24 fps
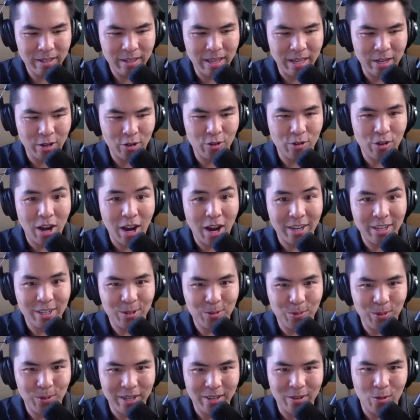then you're not a
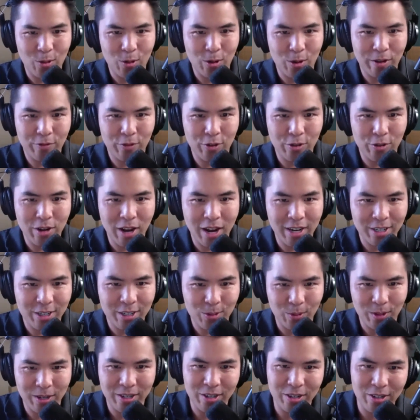twin, or if you're not a
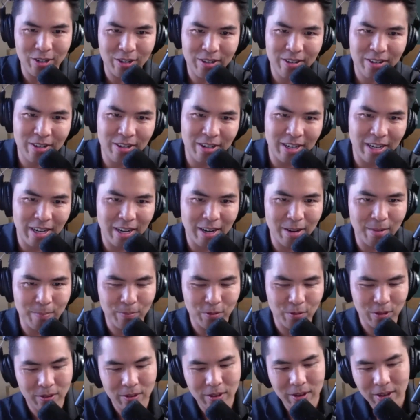twin, um,
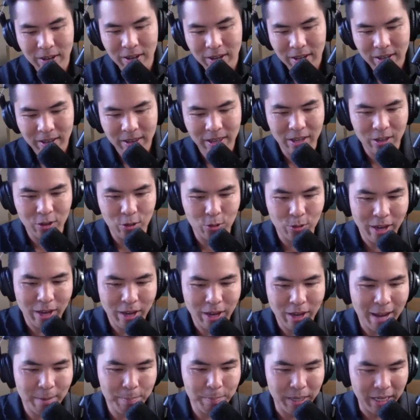that you
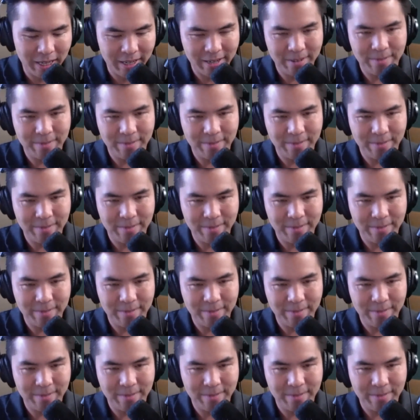can be.